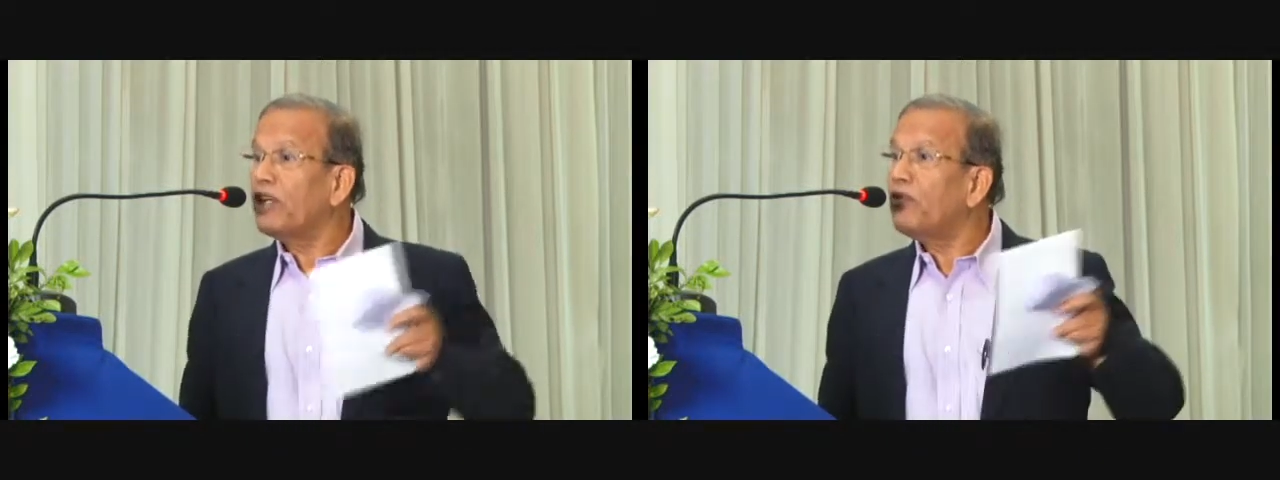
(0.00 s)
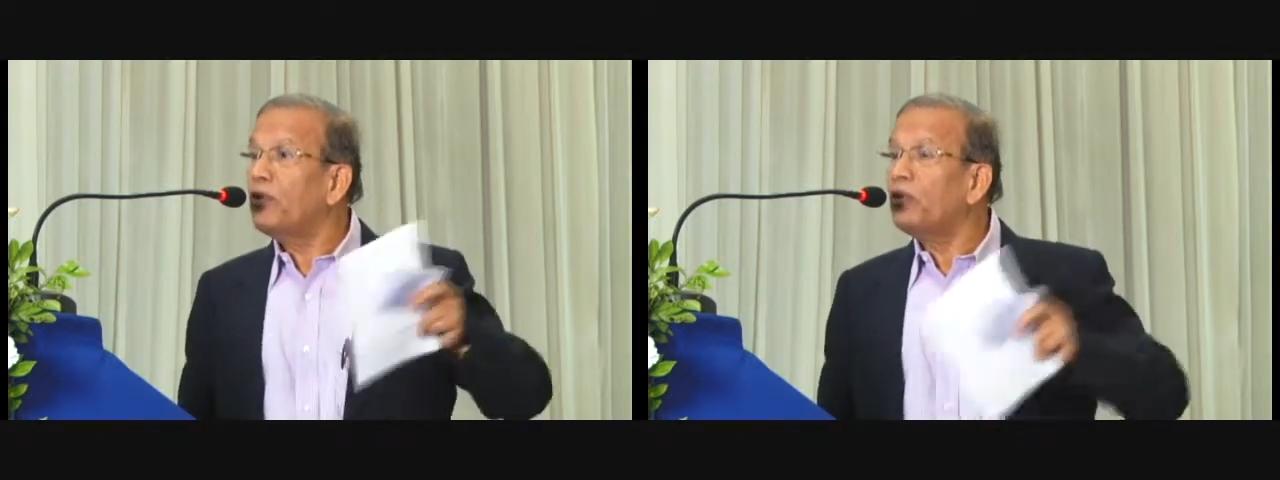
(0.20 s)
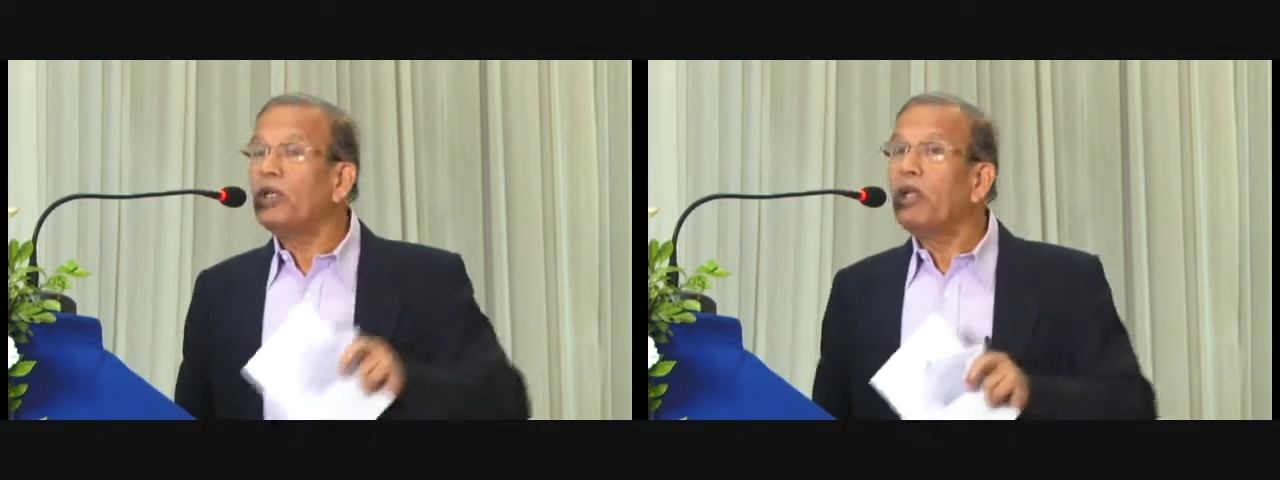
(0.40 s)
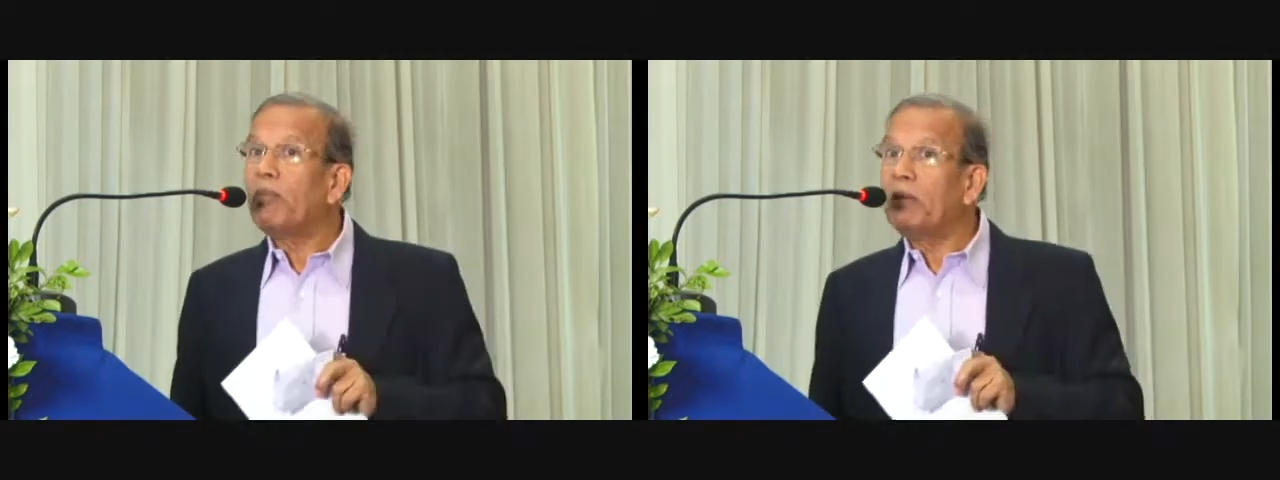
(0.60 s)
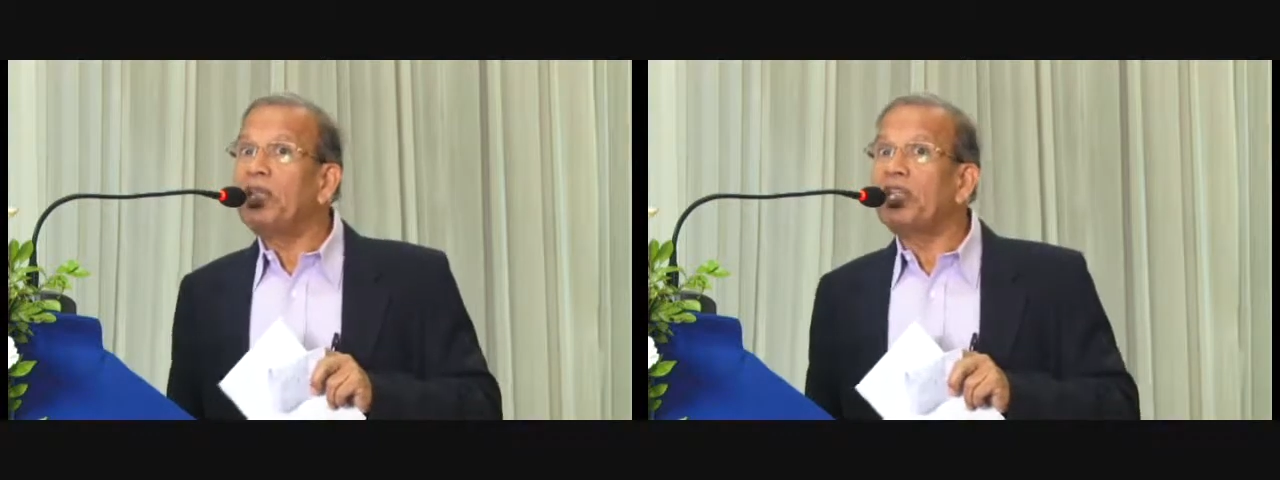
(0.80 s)
A few
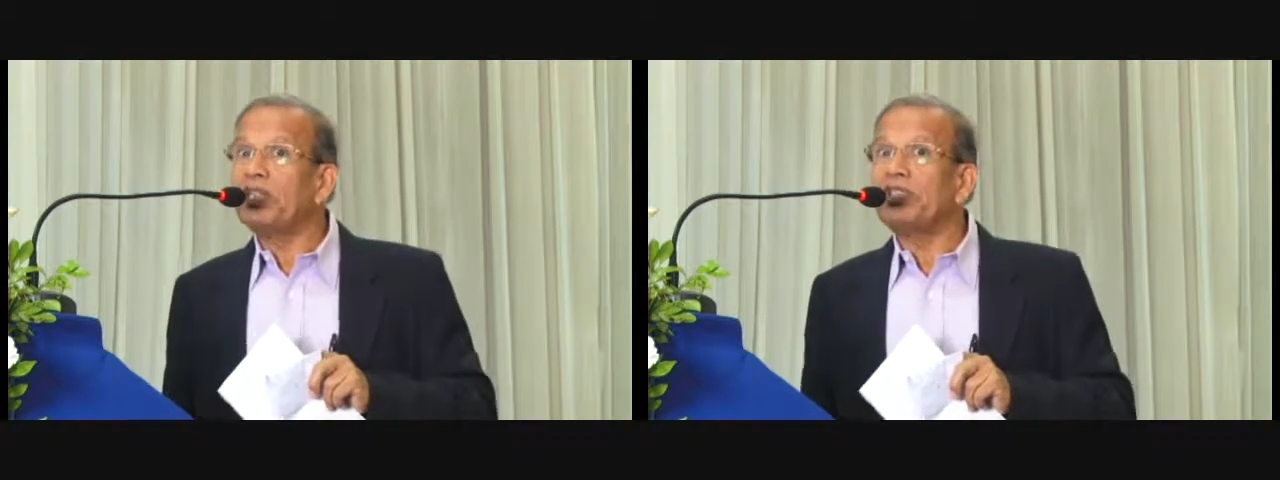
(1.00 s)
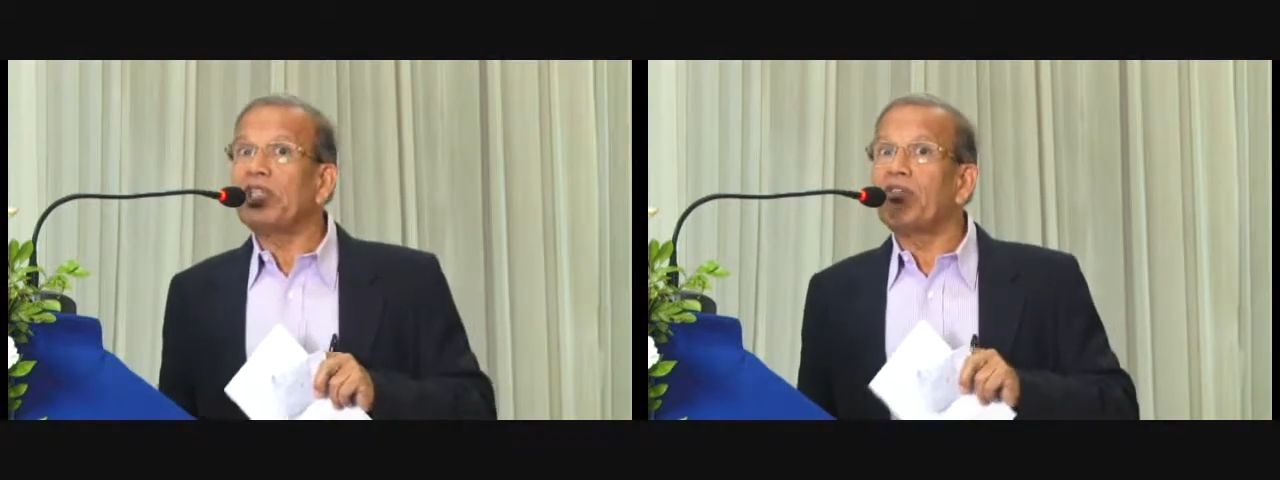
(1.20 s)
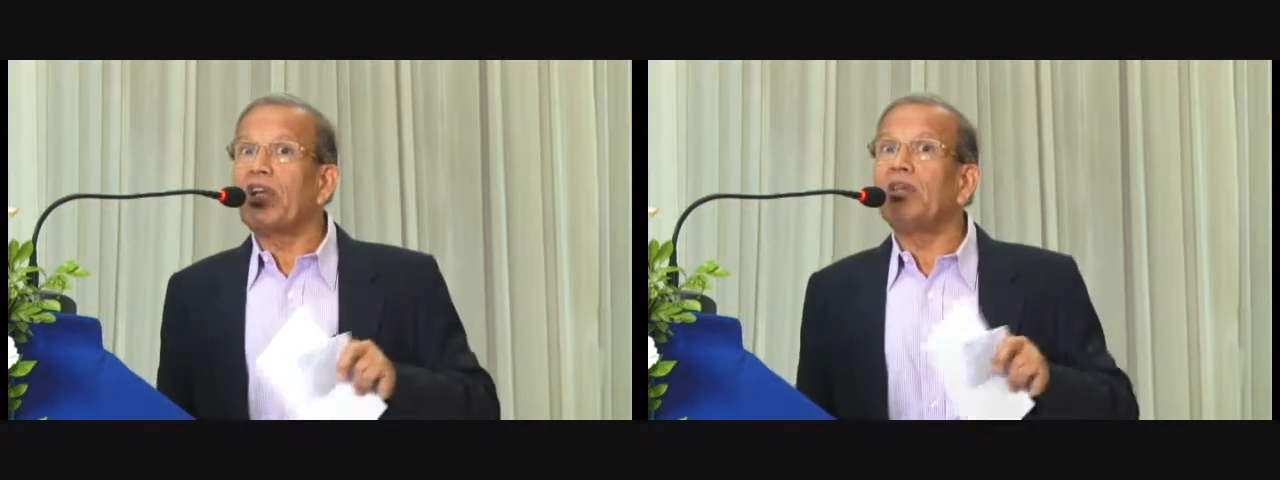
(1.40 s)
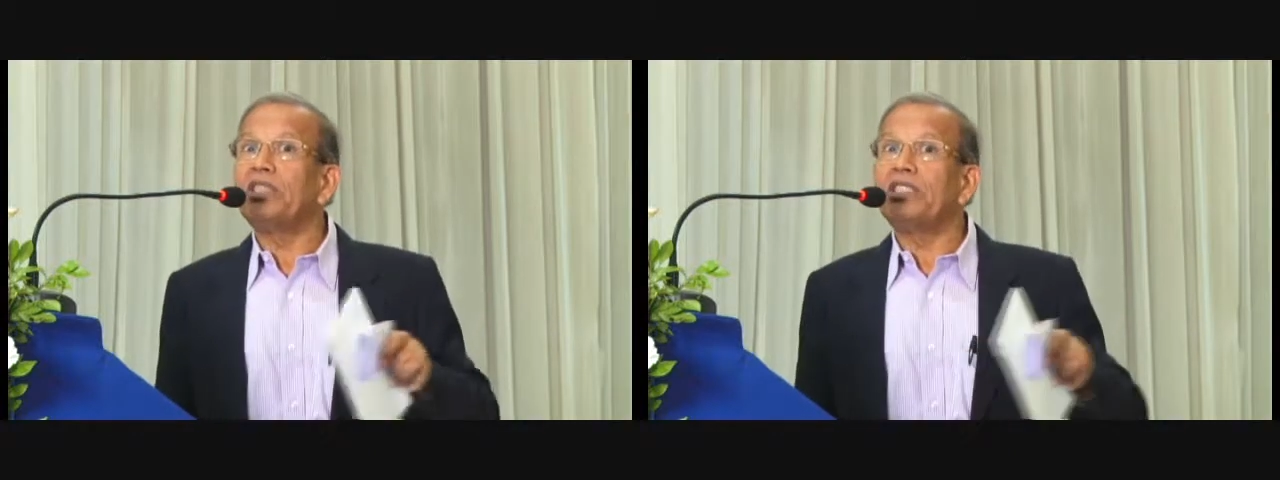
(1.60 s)
publications have come.